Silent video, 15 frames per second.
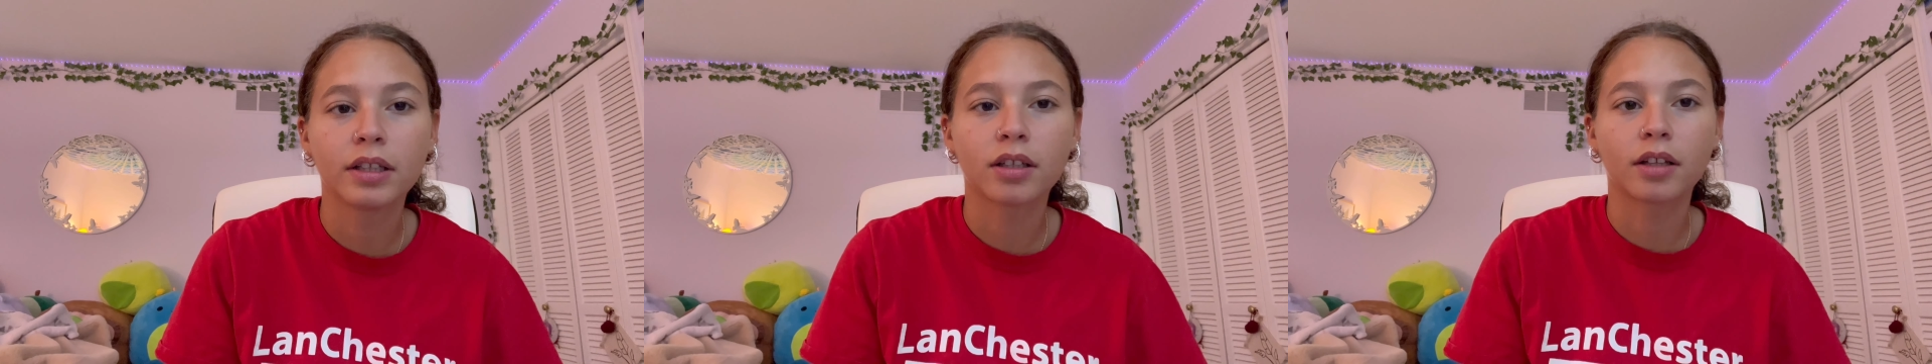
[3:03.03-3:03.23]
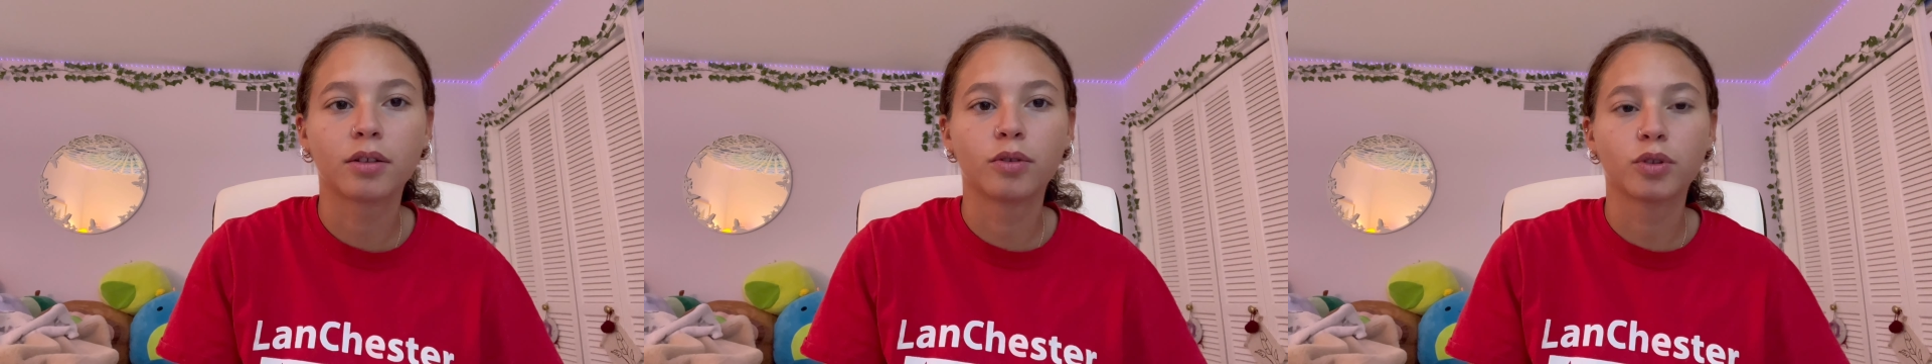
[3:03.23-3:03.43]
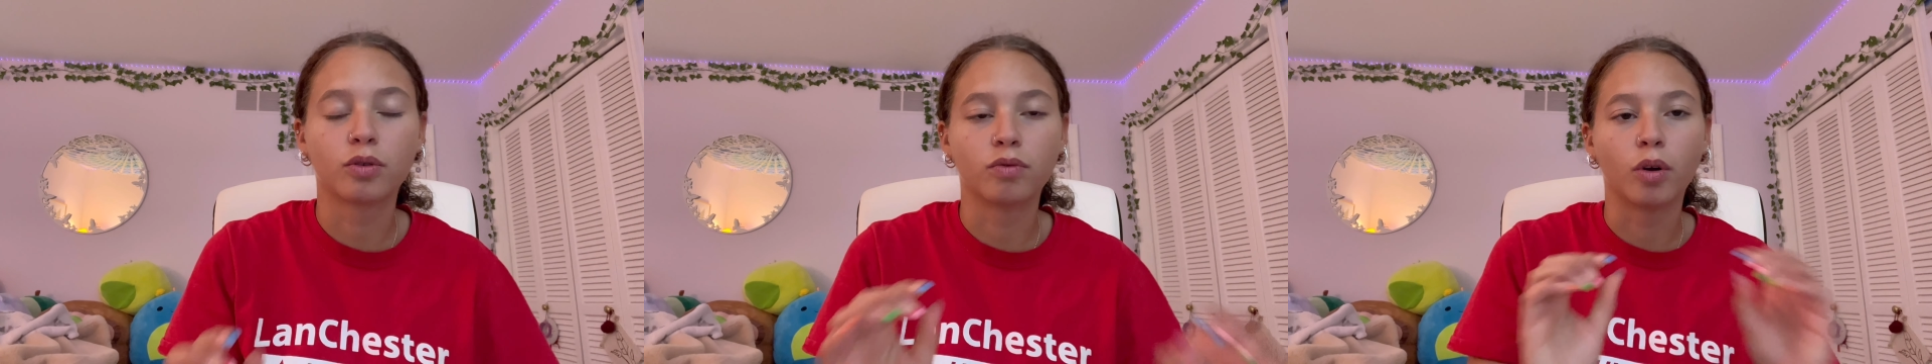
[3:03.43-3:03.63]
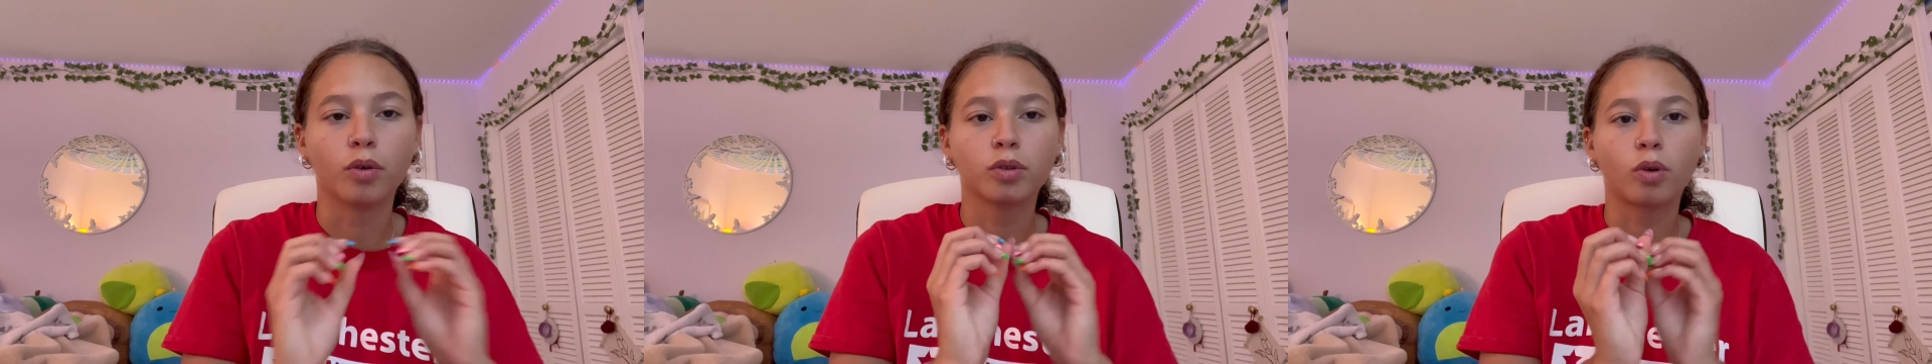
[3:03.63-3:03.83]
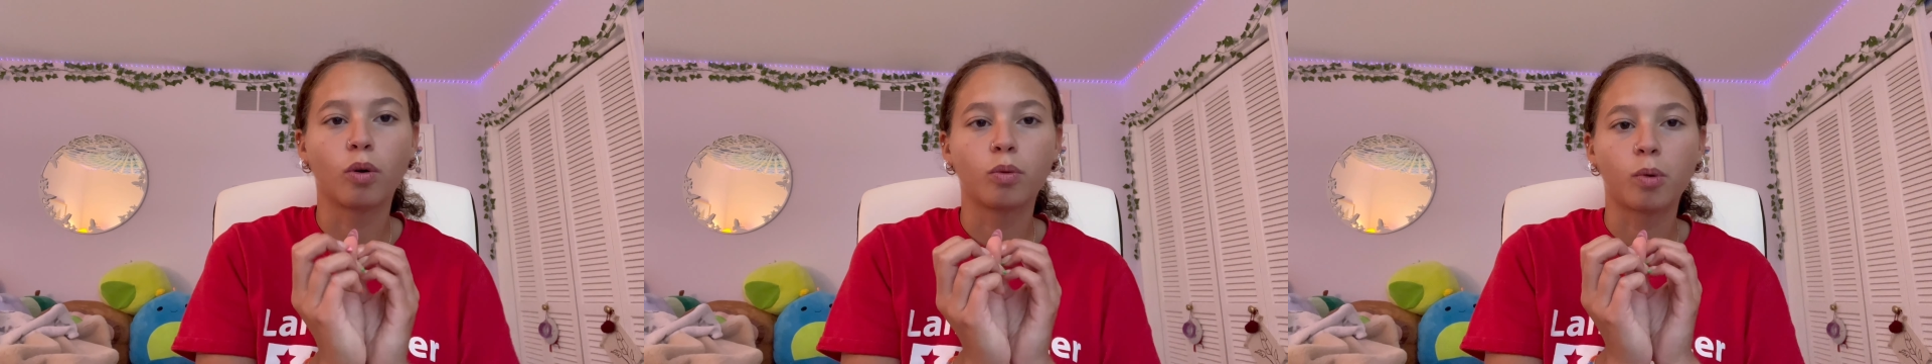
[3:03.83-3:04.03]
thought there was a rose
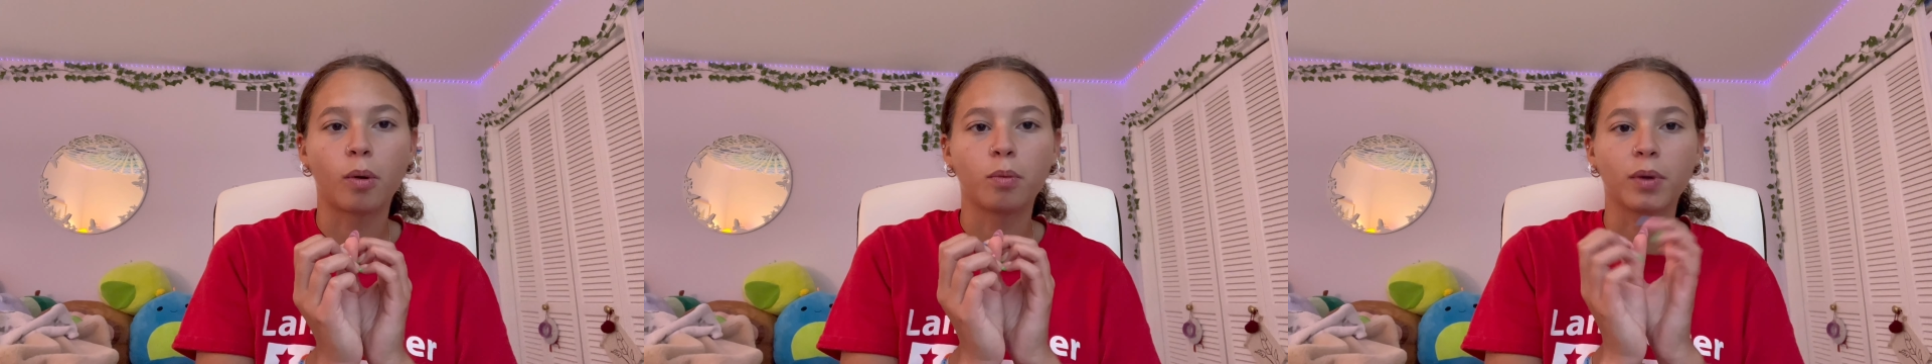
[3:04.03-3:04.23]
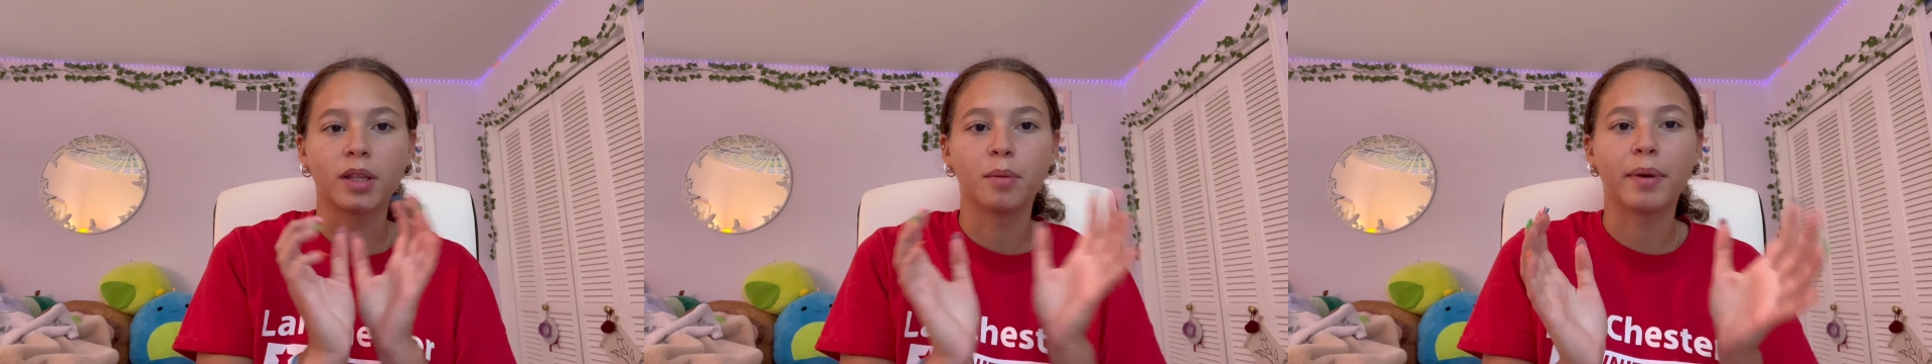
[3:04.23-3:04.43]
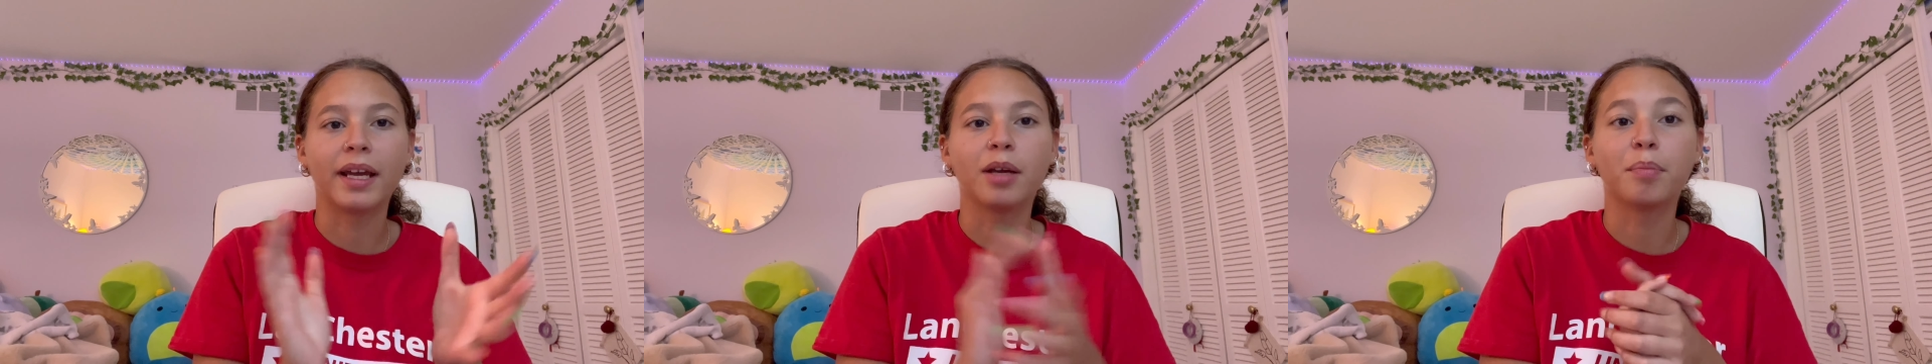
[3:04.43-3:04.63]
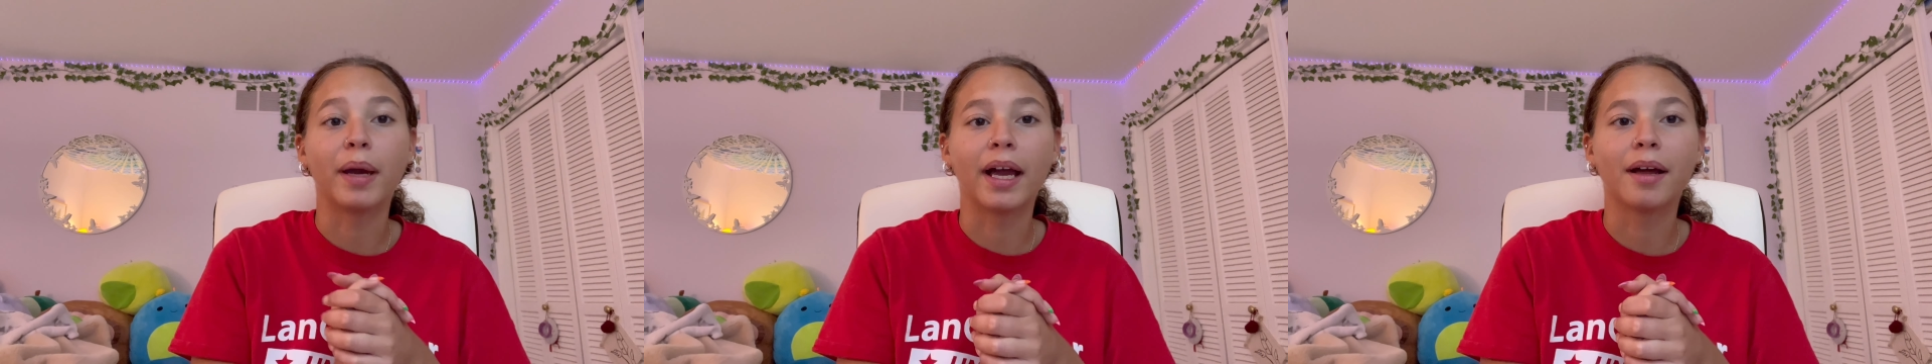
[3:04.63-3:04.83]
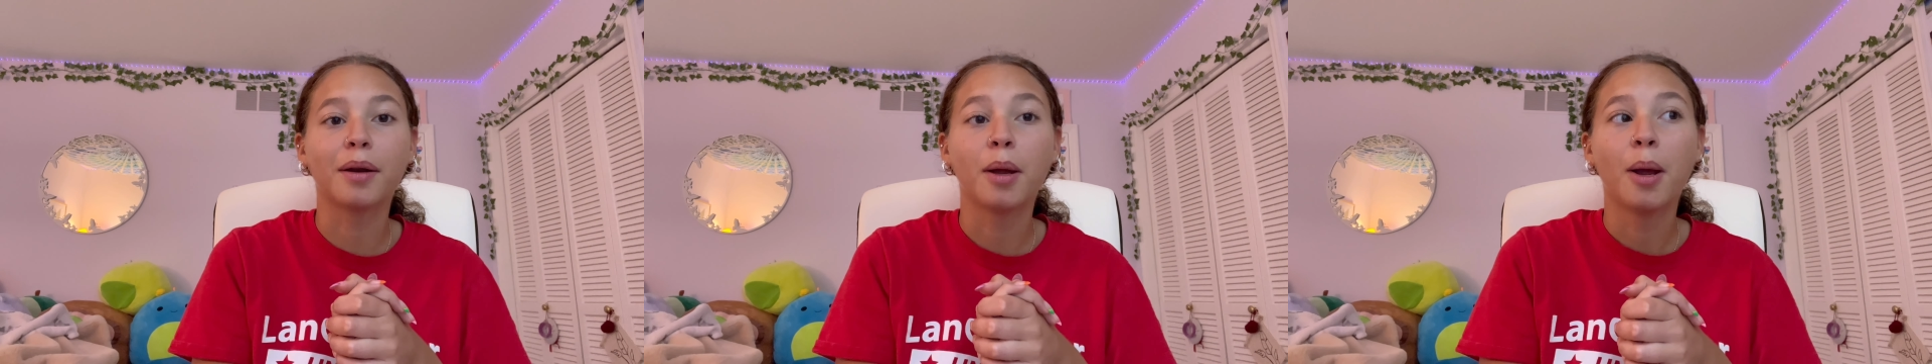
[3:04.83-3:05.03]
gold one with the pink
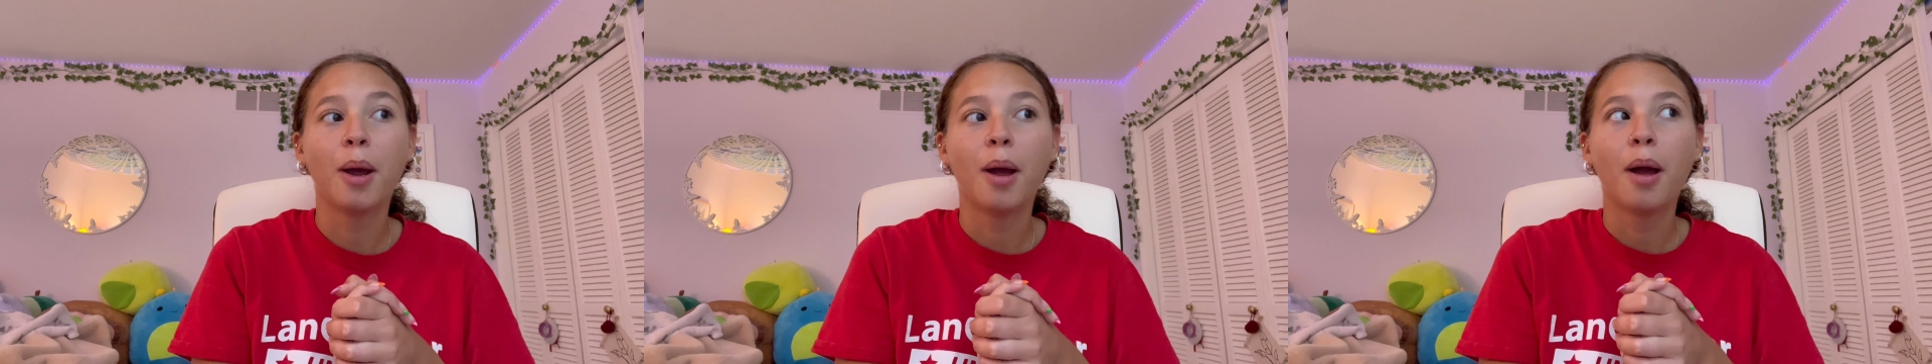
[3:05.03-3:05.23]
band.